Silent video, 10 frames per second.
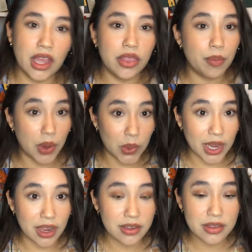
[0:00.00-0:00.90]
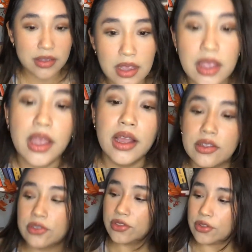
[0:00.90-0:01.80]
and the Poet X.
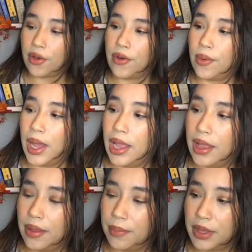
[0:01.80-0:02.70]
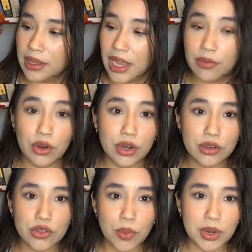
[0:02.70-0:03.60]
So I've heard
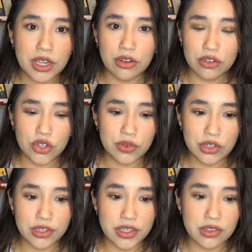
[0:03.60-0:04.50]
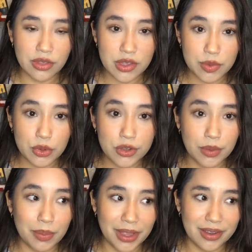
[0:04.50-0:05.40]
so many controversies on this
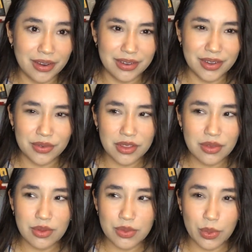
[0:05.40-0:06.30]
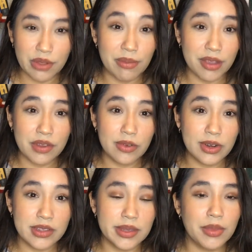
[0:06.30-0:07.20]
book, but it definitely was one of my favorites.